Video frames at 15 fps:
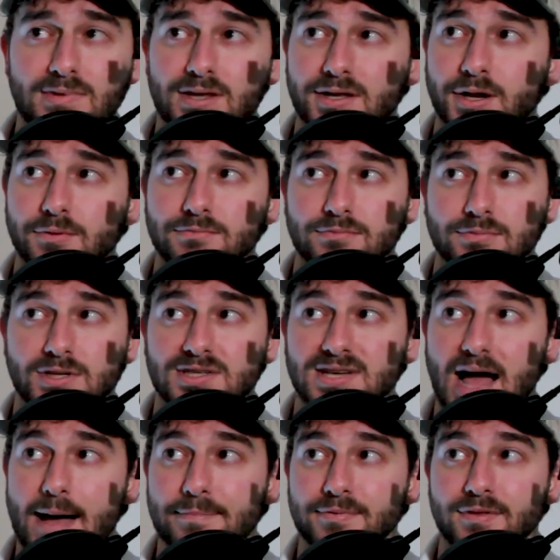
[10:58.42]
The
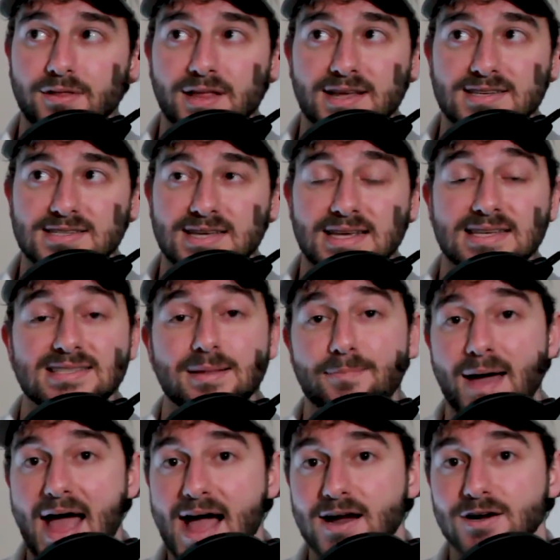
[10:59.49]
top of the list is the
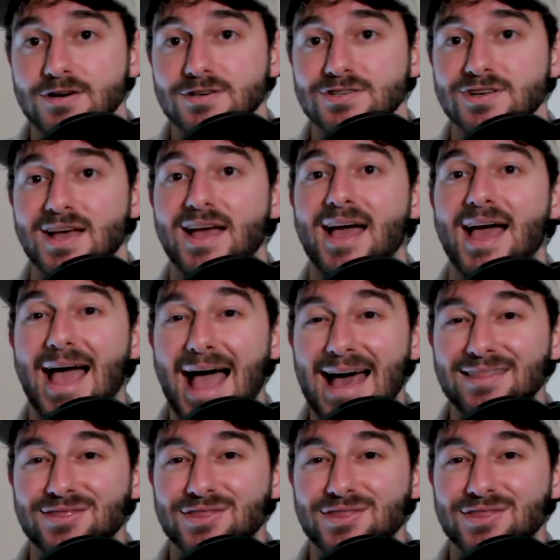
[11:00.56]
Packers at